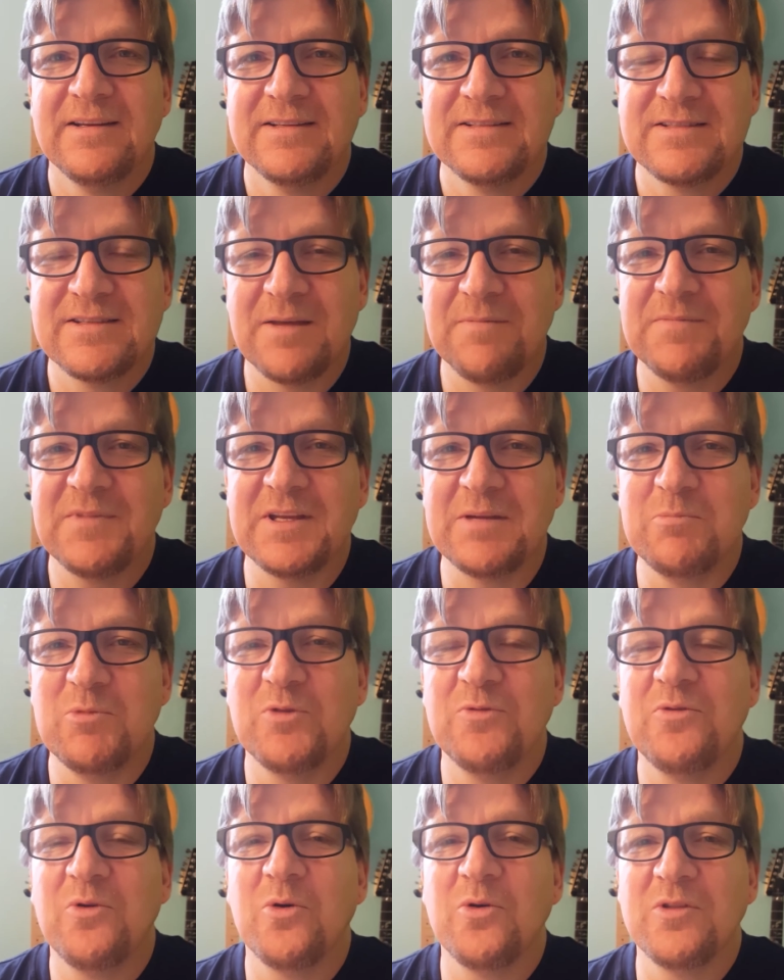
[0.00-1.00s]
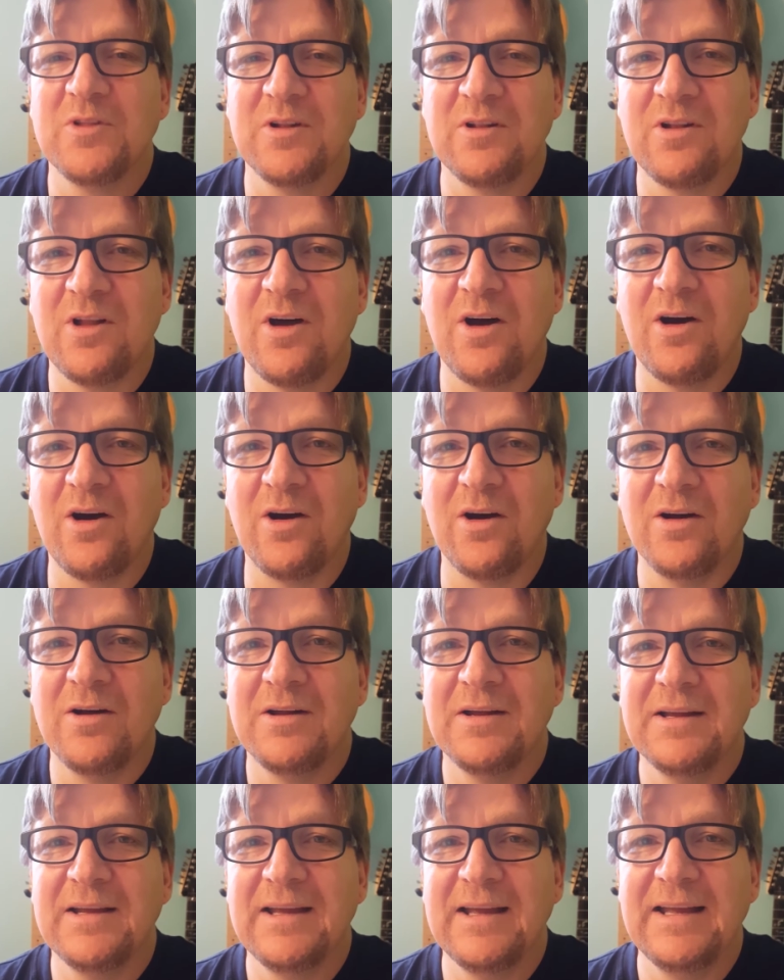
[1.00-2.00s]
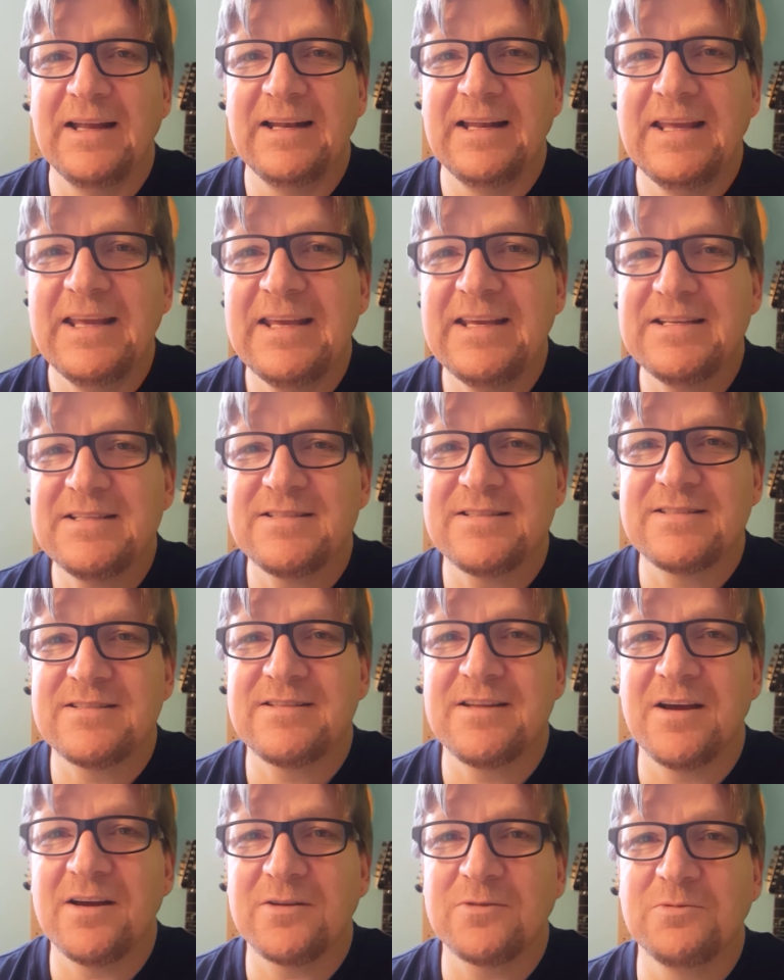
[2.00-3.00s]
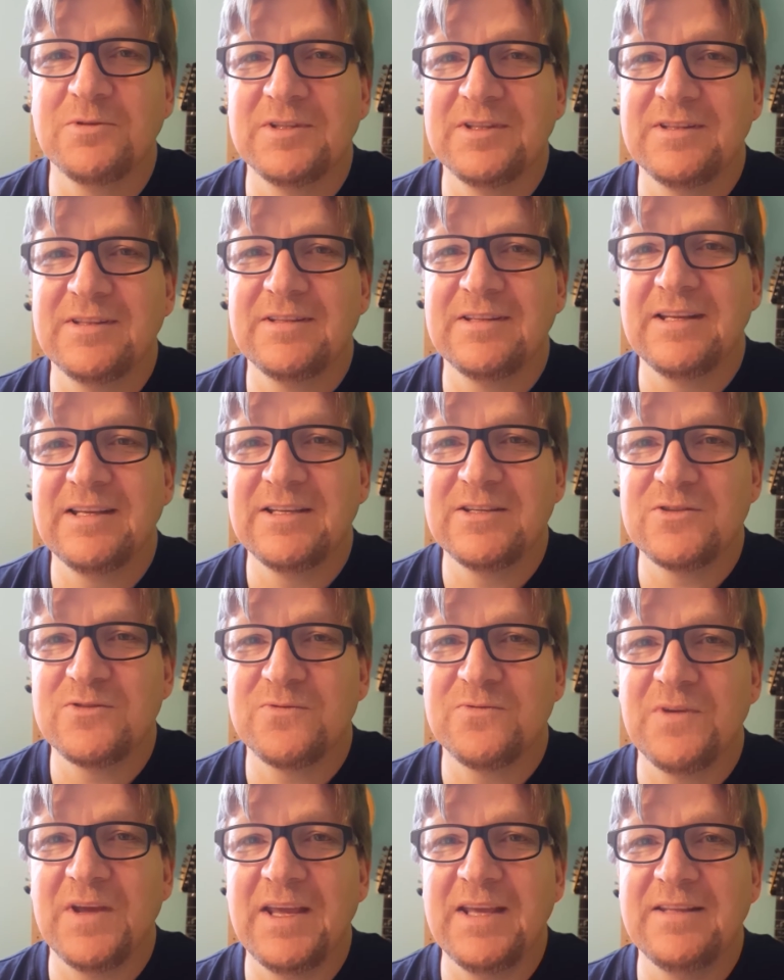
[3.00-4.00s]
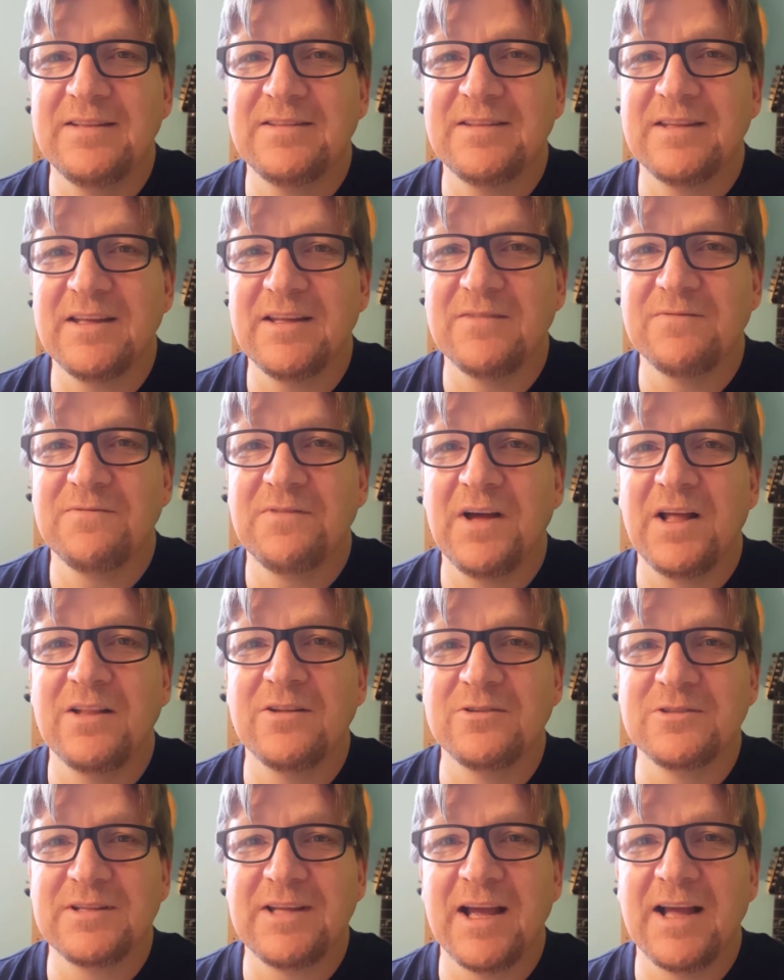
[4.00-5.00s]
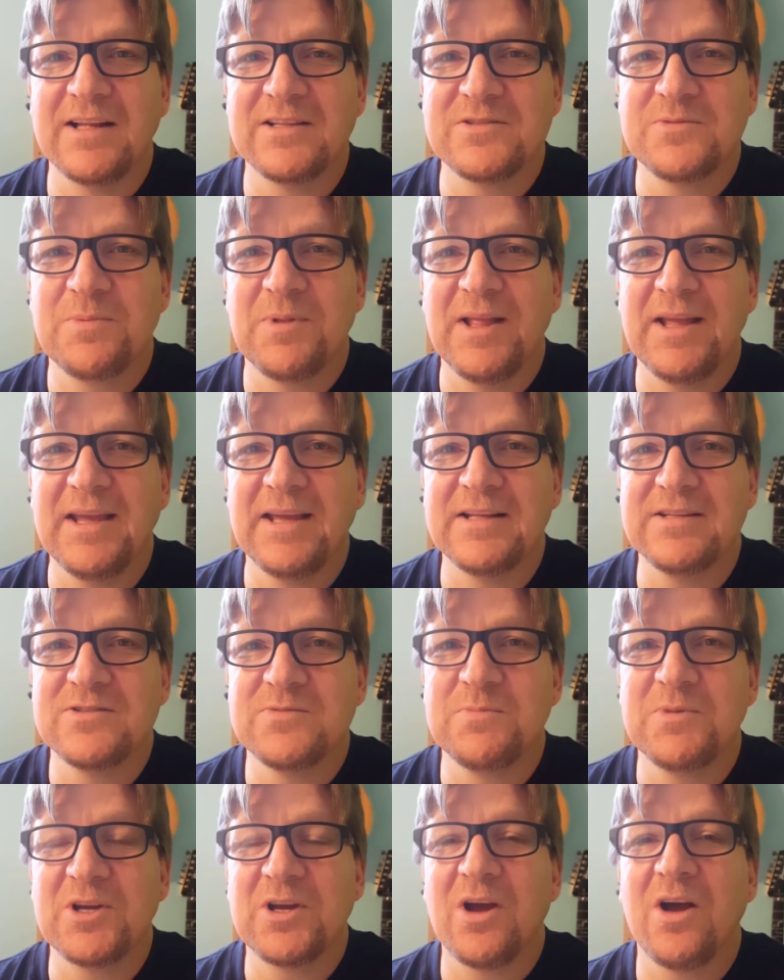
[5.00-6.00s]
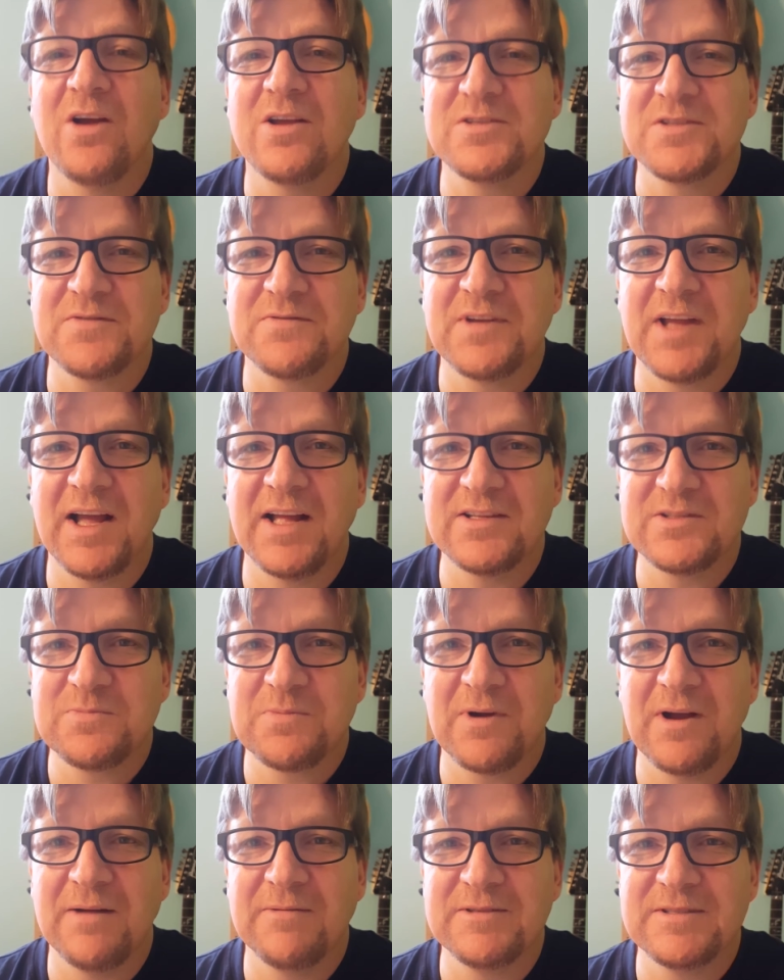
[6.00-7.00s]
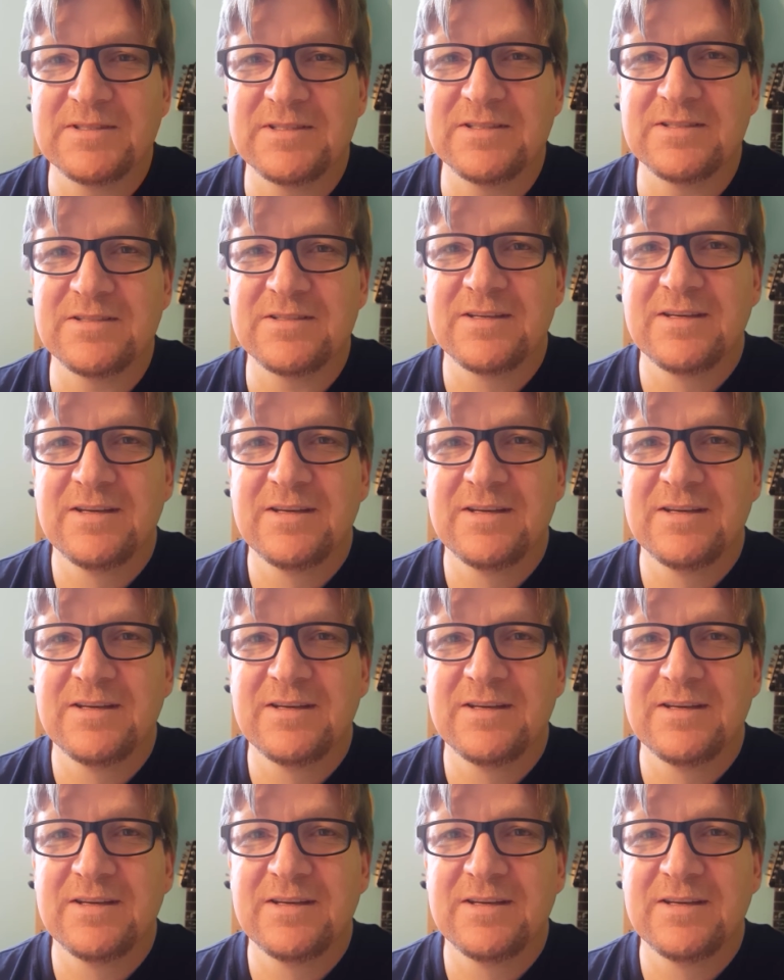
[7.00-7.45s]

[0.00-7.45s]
something before the law, and he stuck with his faith and followed God's plans because of God's promises.